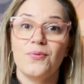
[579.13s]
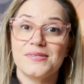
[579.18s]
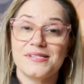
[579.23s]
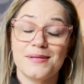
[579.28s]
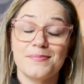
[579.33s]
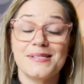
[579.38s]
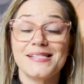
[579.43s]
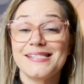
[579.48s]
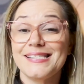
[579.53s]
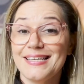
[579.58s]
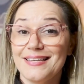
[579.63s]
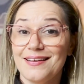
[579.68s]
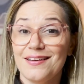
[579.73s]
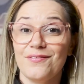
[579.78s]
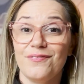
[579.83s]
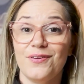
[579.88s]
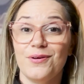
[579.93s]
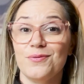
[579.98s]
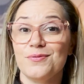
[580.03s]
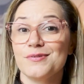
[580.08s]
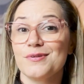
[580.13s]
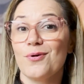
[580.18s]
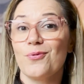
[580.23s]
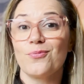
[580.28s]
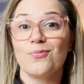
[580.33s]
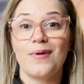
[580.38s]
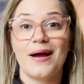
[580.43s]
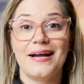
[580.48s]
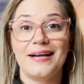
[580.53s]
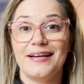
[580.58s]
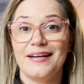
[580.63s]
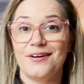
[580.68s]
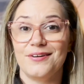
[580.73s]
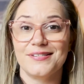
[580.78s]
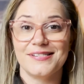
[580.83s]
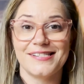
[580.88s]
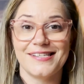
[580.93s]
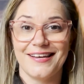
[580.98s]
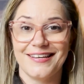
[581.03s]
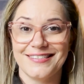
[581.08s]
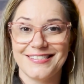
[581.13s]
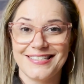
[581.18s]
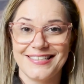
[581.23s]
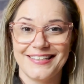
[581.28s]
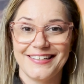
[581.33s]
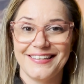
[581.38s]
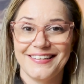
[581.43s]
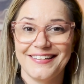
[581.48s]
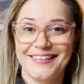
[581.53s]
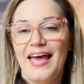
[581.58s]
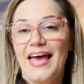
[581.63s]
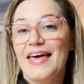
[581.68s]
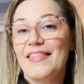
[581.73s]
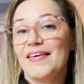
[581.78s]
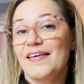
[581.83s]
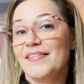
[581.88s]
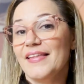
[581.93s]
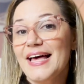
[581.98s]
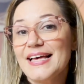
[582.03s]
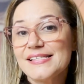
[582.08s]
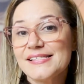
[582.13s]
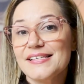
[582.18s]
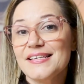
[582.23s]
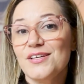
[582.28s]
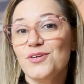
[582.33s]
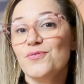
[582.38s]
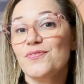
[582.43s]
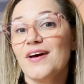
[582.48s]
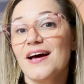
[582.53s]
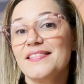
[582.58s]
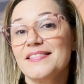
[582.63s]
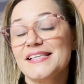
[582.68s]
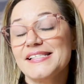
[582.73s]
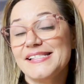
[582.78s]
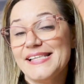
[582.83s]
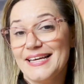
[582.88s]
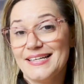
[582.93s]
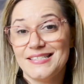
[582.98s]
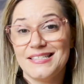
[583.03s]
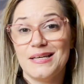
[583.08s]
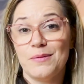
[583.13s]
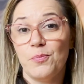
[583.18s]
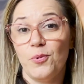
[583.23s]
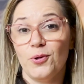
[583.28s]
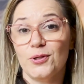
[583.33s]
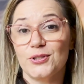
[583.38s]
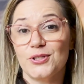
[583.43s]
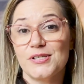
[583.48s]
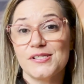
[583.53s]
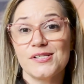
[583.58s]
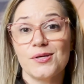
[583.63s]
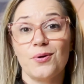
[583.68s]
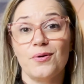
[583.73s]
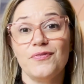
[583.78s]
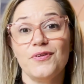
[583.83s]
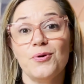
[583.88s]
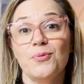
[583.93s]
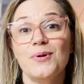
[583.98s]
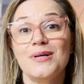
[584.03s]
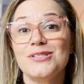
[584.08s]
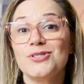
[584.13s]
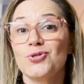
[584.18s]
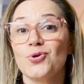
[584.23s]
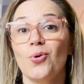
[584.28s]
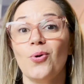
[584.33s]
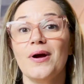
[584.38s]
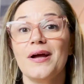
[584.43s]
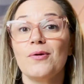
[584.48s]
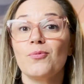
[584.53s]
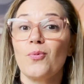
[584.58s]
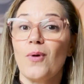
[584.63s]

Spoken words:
with some scenic views right here in Santee. And then lastly, you've got the Santee Boulders. So if you enjoy